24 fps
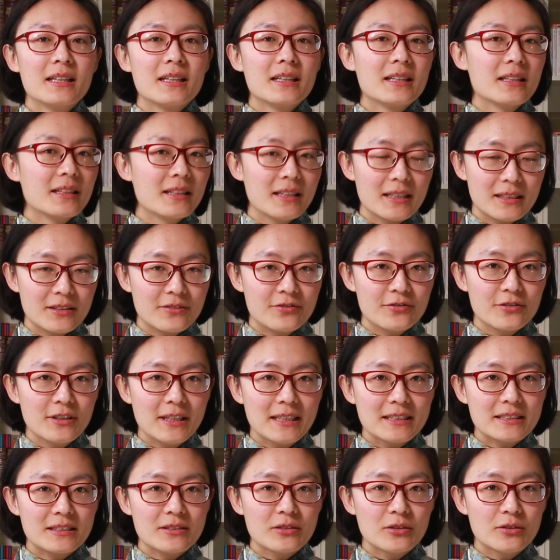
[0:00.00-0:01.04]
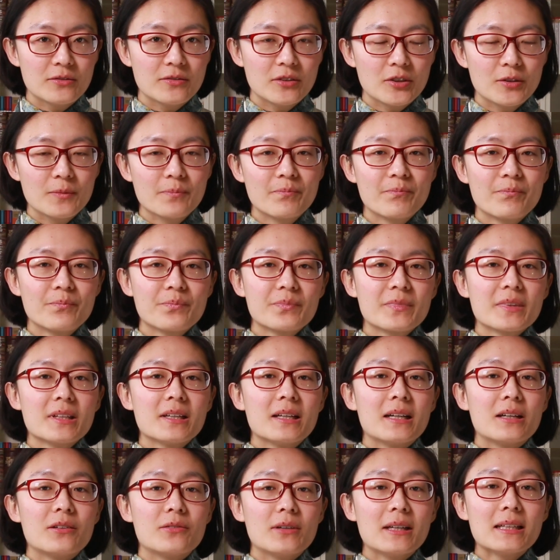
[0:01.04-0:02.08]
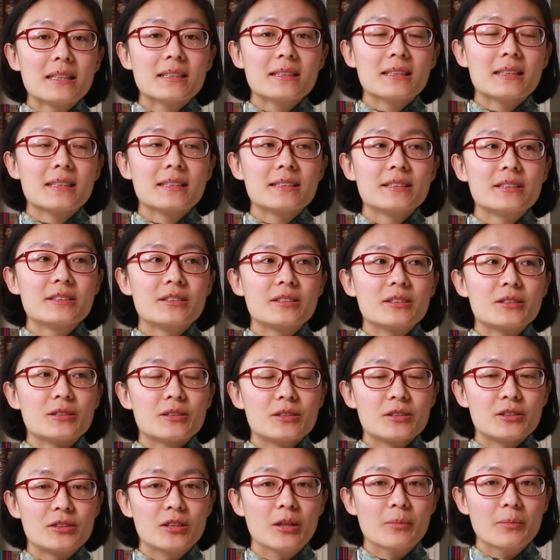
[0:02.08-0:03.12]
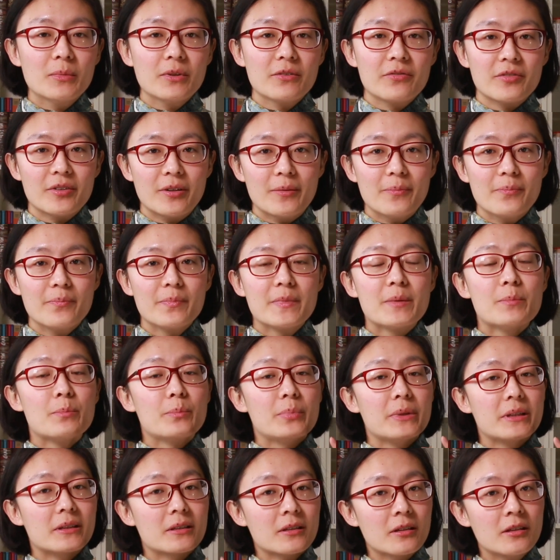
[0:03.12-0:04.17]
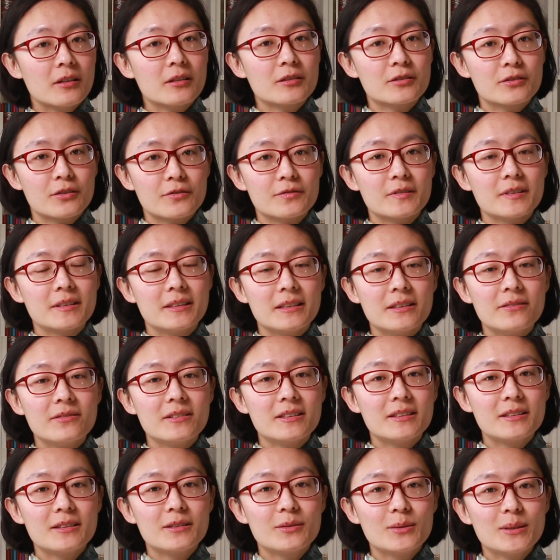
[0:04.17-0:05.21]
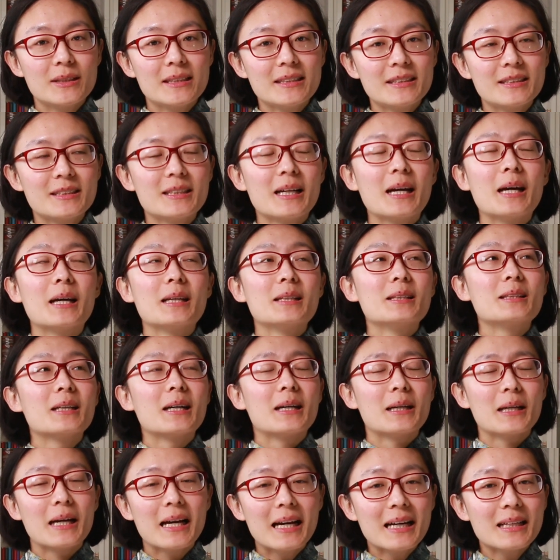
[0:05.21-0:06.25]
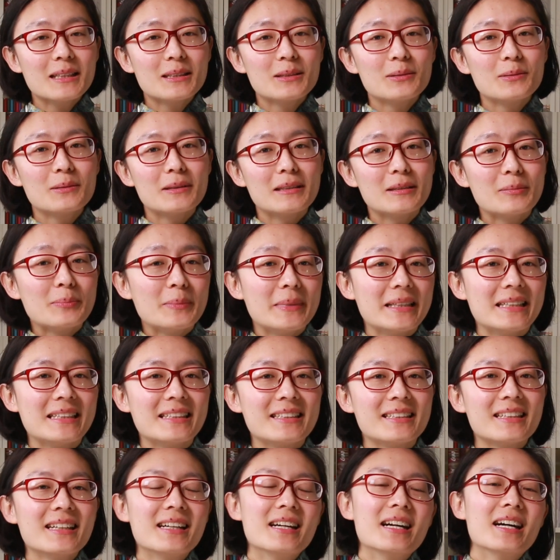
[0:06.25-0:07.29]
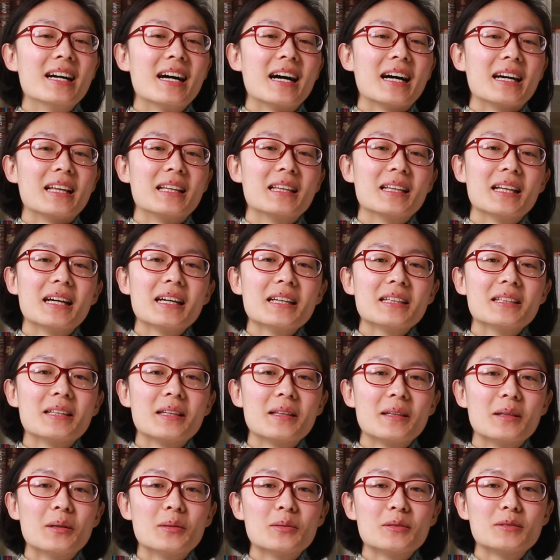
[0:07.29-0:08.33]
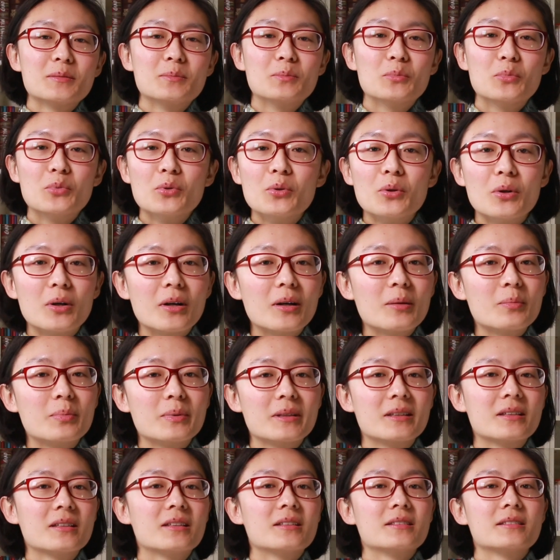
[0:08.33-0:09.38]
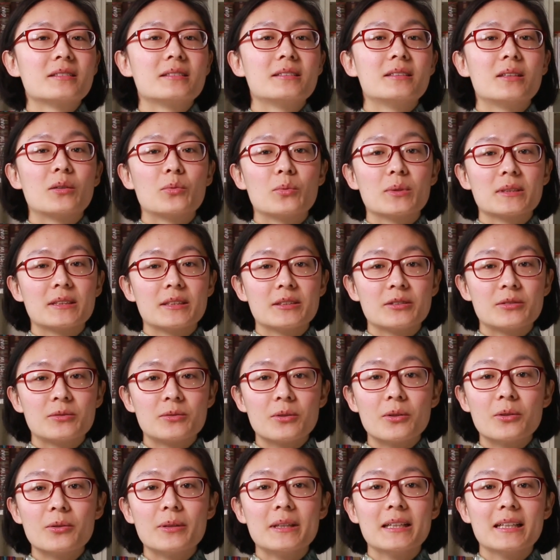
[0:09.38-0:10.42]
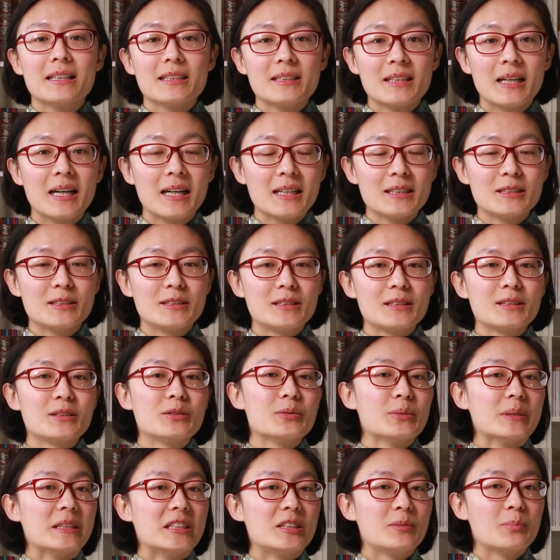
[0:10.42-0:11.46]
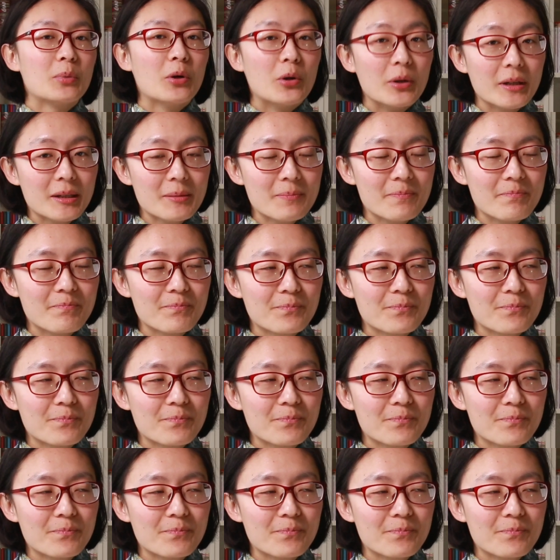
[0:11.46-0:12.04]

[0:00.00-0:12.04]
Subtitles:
than a full-length novel. I recognized some of them because of the TV series, and I had to admit I liked those more because there was a story attached to each poem.